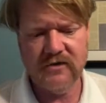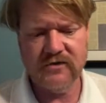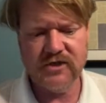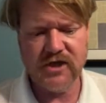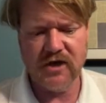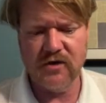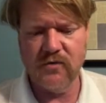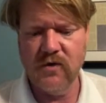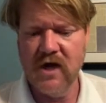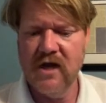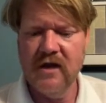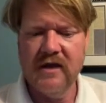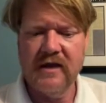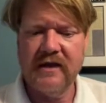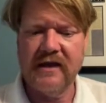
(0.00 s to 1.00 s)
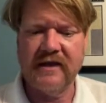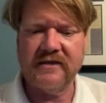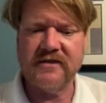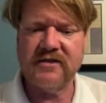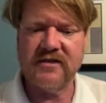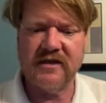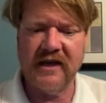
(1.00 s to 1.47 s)
So
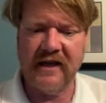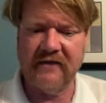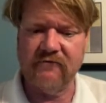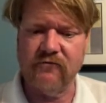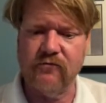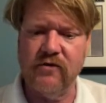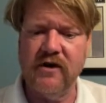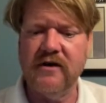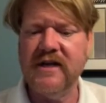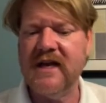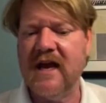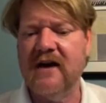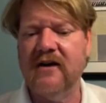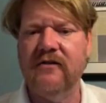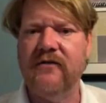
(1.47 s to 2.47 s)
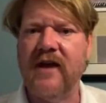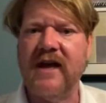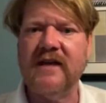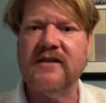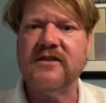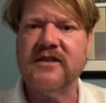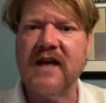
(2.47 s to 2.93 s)
it really
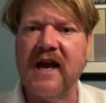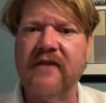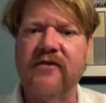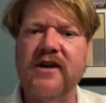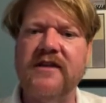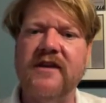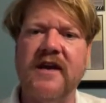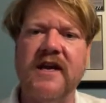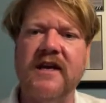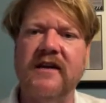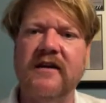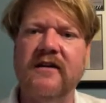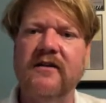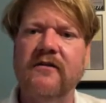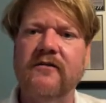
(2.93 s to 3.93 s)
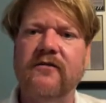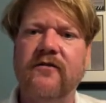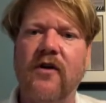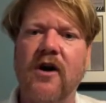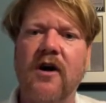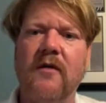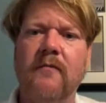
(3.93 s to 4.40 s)
elevates everything
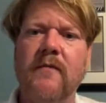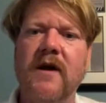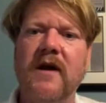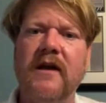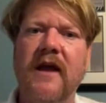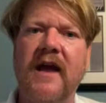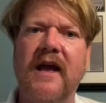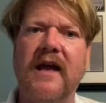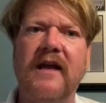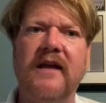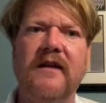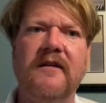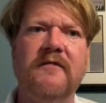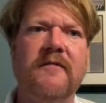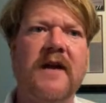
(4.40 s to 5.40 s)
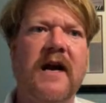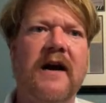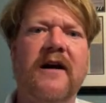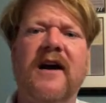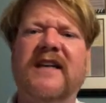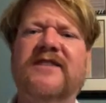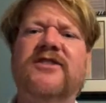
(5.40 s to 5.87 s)
from a
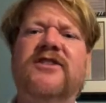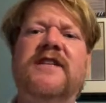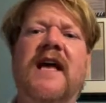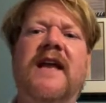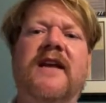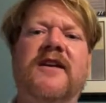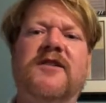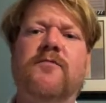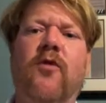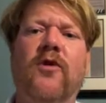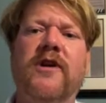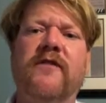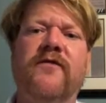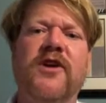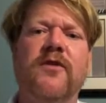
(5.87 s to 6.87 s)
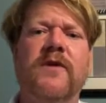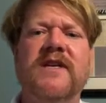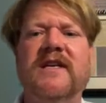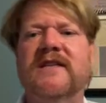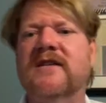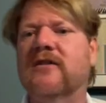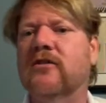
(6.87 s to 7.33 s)
aesthetics point of view. It
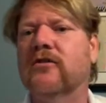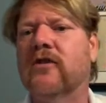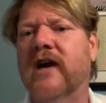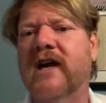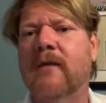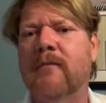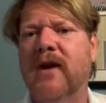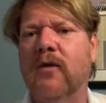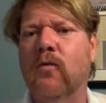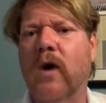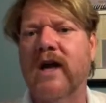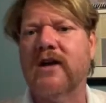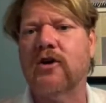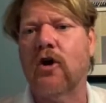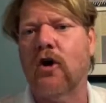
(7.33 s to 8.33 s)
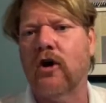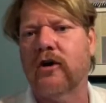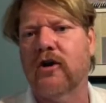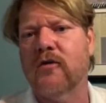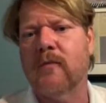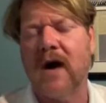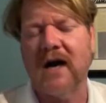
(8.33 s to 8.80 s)
doesn't look like a big white
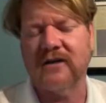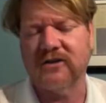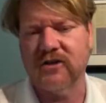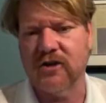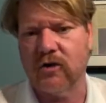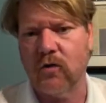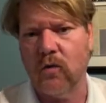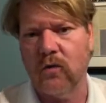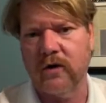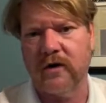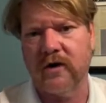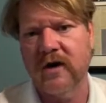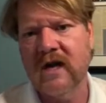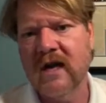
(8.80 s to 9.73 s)
cargo box in the corner.